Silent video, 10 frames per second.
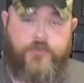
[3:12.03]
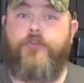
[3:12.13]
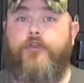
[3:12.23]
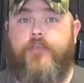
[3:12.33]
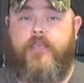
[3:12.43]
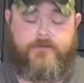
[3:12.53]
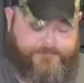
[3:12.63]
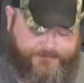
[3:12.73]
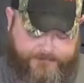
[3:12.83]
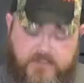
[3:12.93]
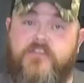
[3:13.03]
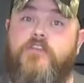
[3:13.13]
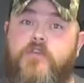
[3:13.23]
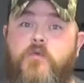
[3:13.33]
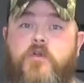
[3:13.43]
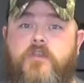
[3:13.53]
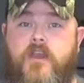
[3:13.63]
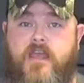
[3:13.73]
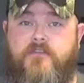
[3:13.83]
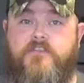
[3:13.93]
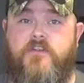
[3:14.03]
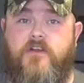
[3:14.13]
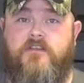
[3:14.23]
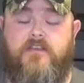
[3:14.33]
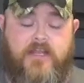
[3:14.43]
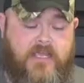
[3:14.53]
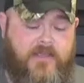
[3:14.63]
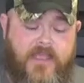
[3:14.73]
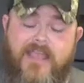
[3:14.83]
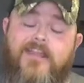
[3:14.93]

Dooking. It's a new word that I have started today.